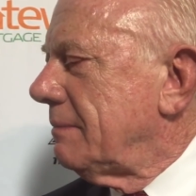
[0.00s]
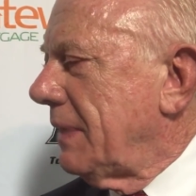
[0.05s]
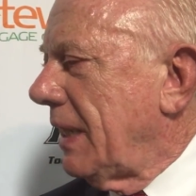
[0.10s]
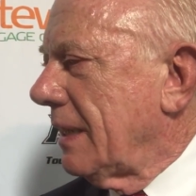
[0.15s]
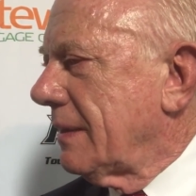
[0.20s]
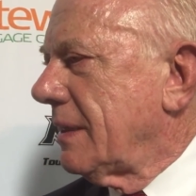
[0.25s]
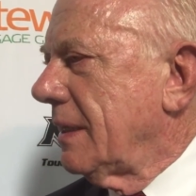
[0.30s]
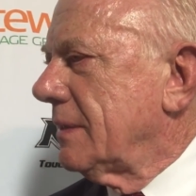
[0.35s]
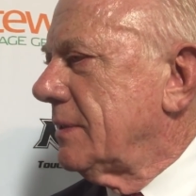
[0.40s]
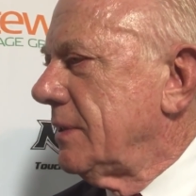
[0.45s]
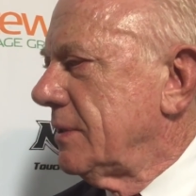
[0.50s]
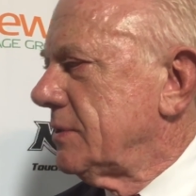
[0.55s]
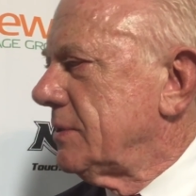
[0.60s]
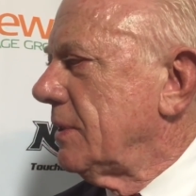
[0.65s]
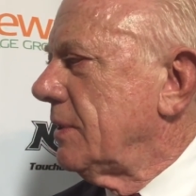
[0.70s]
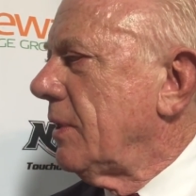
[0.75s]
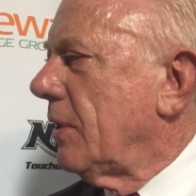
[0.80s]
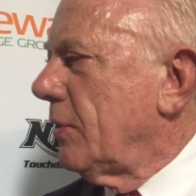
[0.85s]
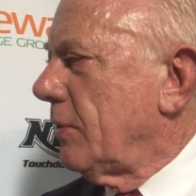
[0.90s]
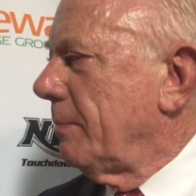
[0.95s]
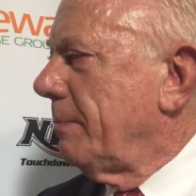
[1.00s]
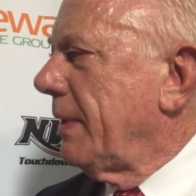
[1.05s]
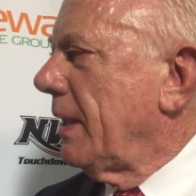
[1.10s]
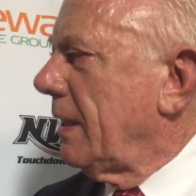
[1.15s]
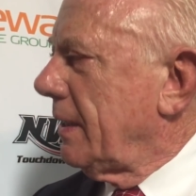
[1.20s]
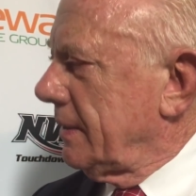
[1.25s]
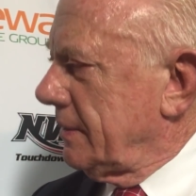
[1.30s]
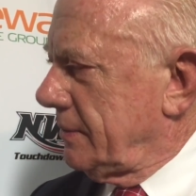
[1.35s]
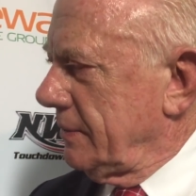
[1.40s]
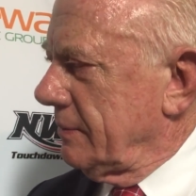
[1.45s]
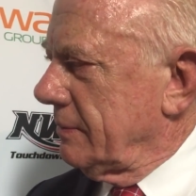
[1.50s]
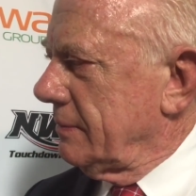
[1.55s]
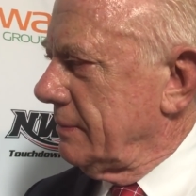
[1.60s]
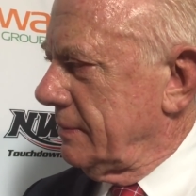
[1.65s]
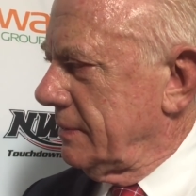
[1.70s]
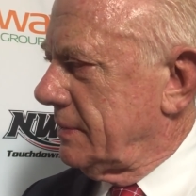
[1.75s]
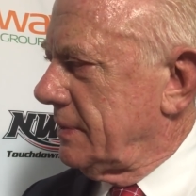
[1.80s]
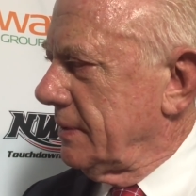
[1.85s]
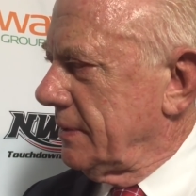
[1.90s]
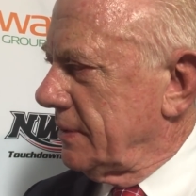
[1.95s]
I think there's an underbelly
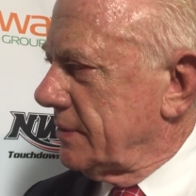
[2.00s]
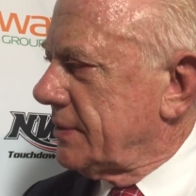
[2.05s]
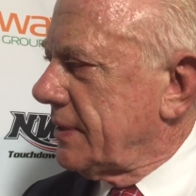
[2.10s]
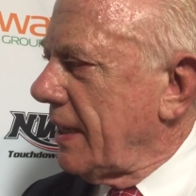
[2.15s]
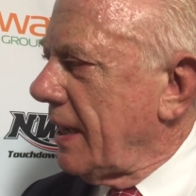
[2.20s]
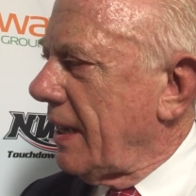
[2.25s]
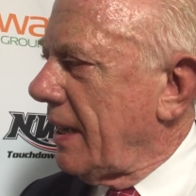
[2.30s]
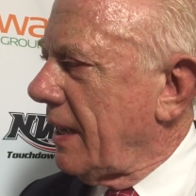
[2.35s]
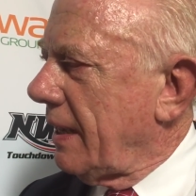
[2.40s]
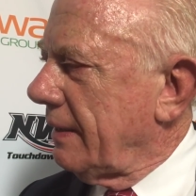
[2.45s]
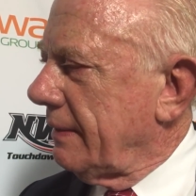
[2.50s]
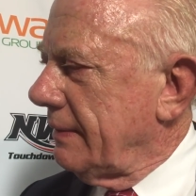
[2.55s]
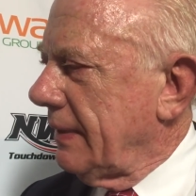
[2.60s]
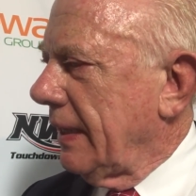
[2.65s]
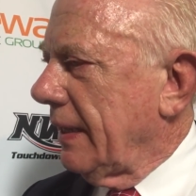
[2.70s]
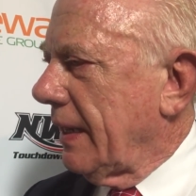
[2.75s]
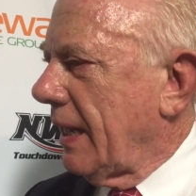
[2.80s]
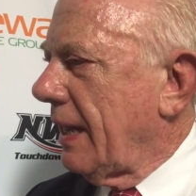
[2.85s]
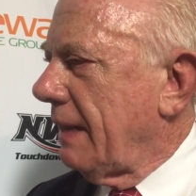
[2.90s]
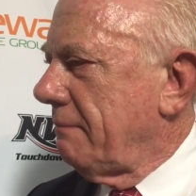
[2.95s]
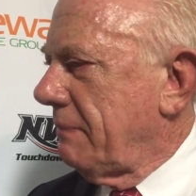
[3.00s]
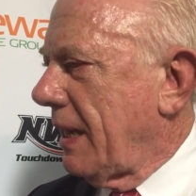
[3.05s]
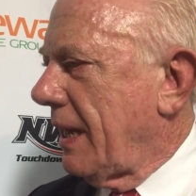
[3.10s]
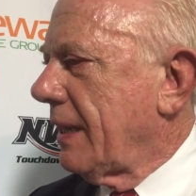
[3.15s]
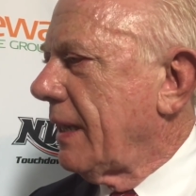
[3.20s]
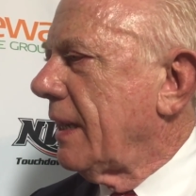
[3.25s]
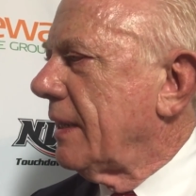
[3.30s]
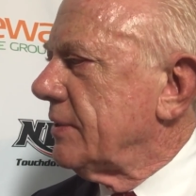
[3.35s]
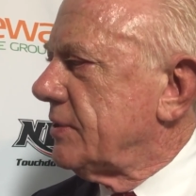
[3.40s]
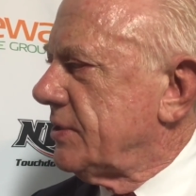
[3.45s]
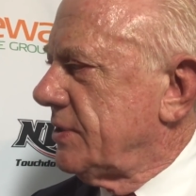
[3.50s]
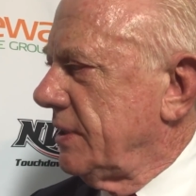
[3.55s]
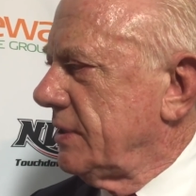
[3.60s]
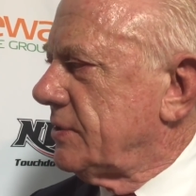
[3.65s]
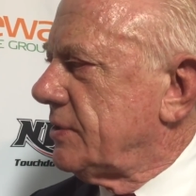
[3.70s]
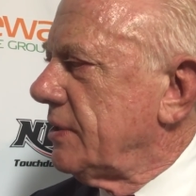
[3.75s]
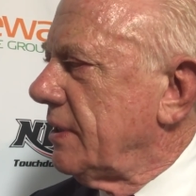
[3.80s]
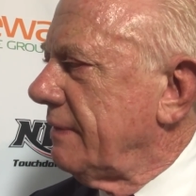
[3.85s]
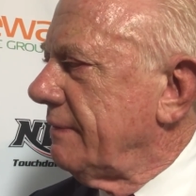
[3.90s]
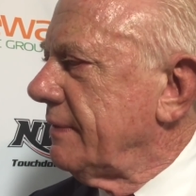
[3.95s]
to this guy, and I got a
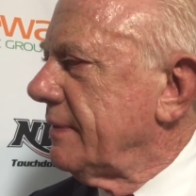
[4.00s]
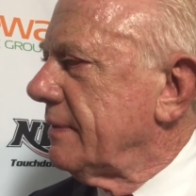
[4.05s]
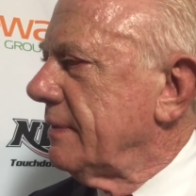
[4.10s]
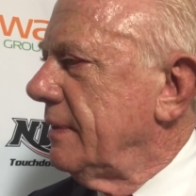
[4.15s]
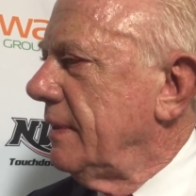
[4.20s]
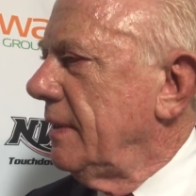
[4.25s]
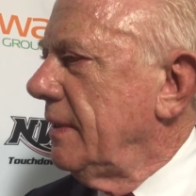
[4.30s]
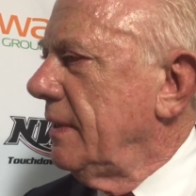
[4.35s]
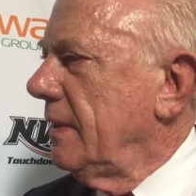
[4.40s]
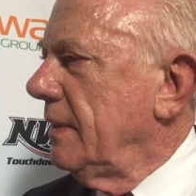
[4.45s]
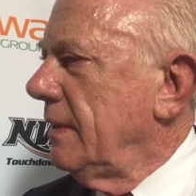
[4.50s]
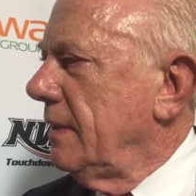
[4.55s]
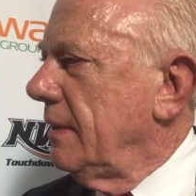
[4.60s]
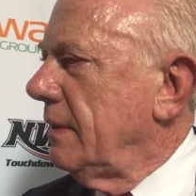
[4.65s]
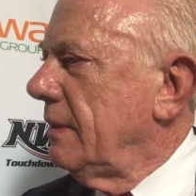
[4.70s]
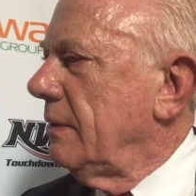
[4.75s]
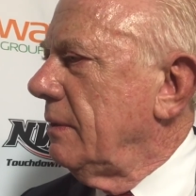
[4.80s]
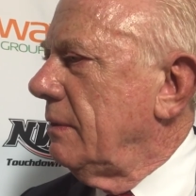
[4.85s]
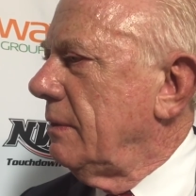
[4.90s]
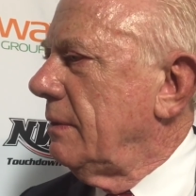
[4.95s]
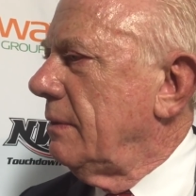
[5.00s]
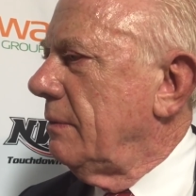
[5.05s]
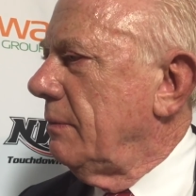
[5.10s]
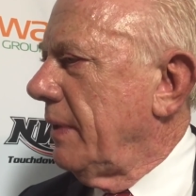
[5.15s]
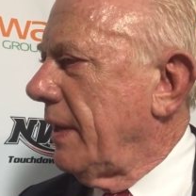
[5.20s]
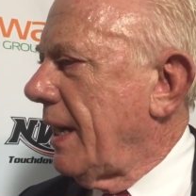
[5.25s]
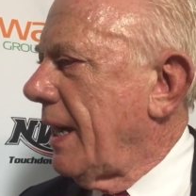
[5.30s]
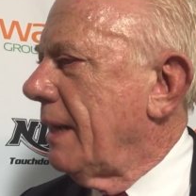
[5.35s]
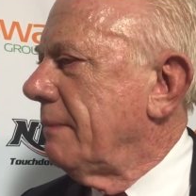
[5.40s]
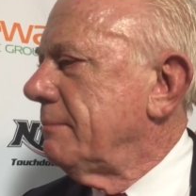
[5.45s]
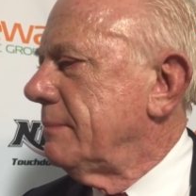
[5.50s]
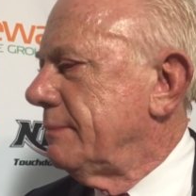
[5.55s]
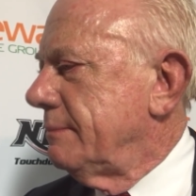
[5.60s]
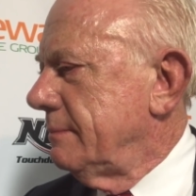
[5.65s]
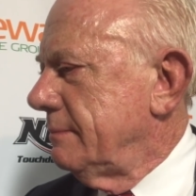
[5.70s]
sense of it when I